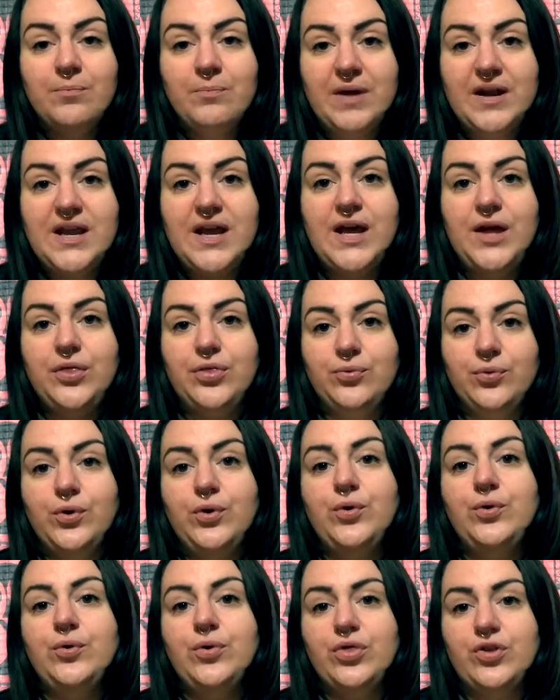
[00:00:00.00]
Monday
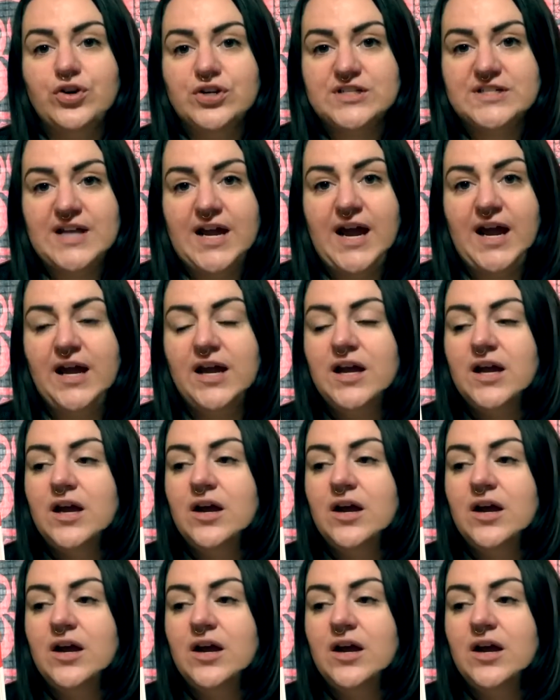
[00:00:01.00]
through Thursday.